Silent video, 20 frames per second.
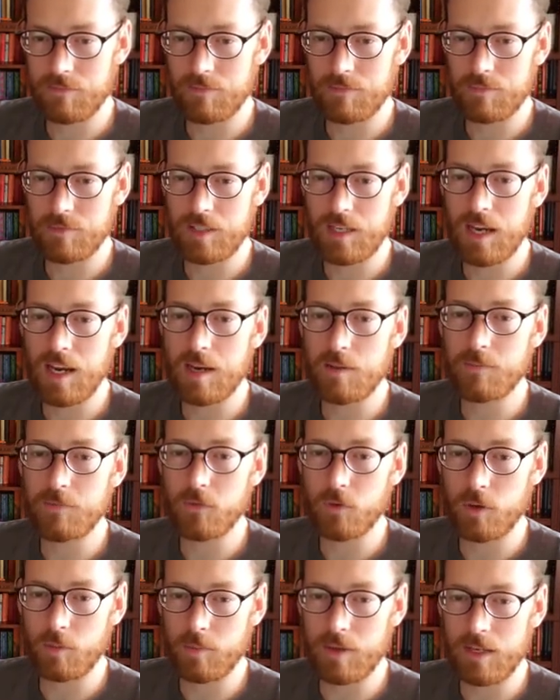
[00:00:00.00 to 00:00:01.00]
time
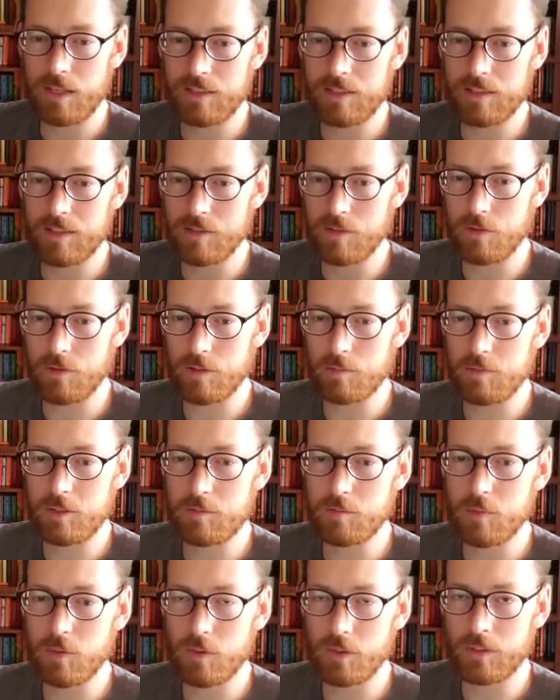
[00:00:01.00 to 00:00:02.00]
format is going to be
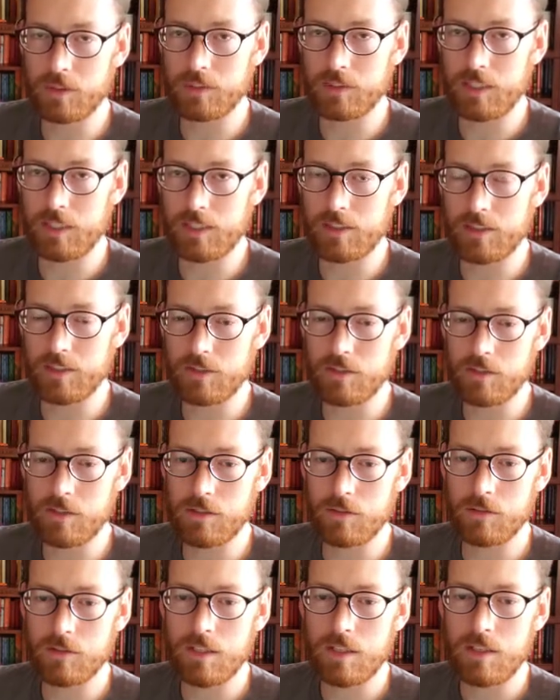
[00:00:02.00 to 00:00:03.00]
important later,
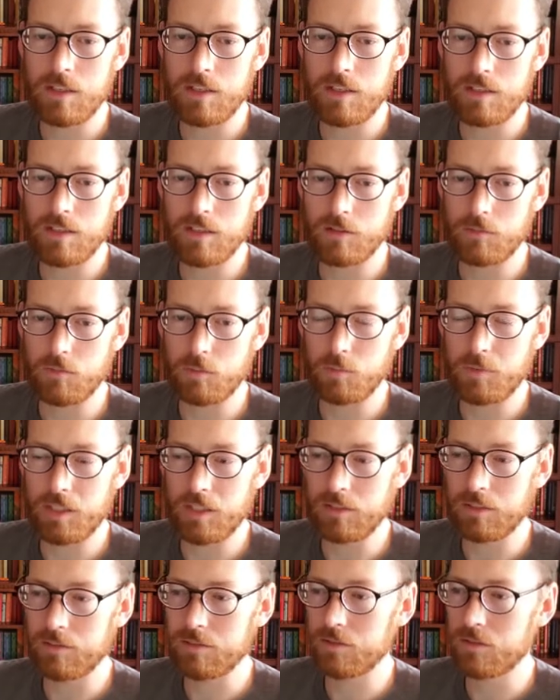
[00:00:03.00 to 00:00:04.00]
so we'll be
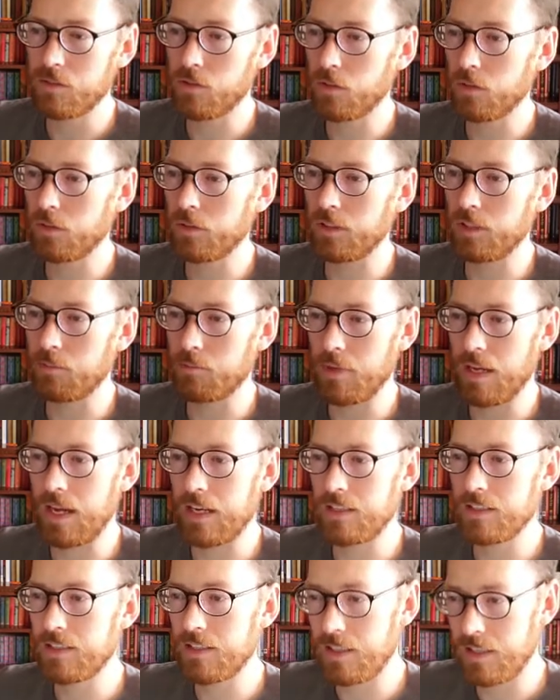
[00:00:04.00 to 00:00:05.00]
circling back
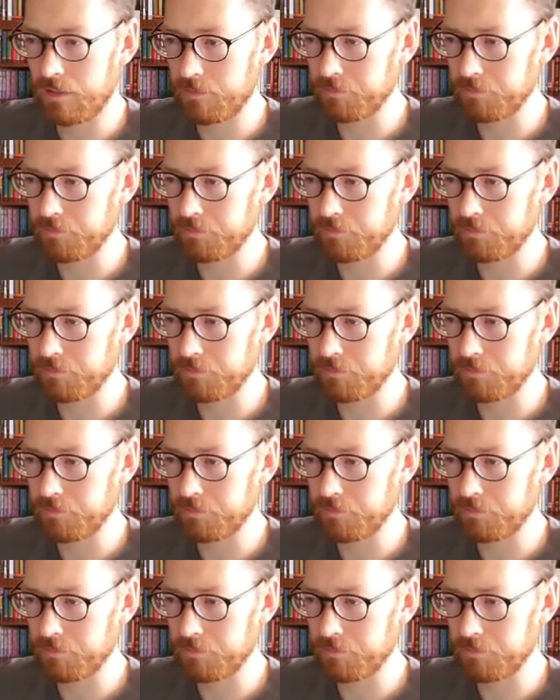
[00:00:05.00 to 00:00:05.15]
to that.